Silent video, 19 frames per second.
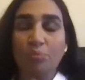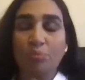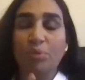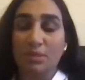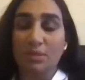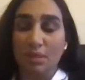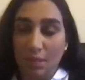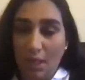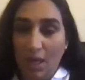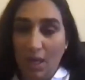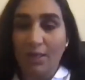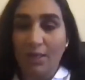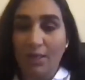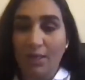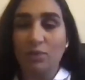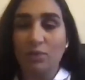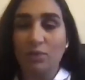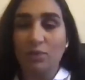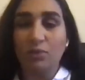home based
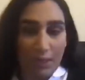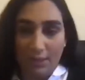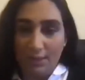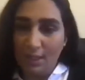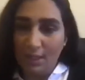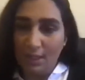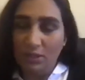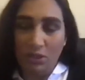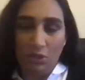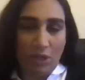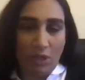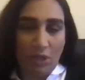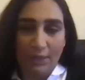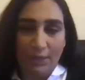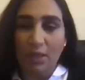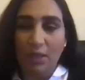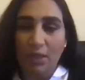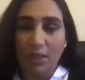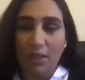in Cairo or
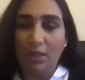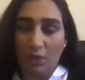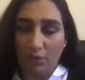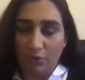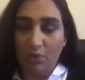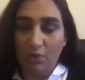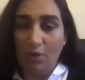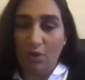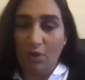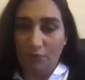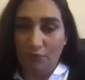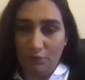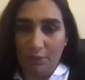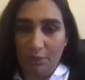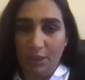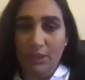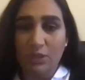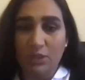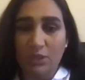Alexandria or any of the
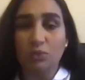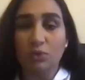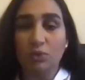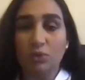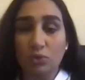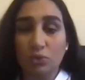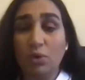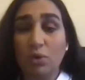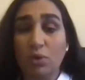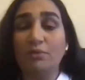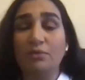other governorates.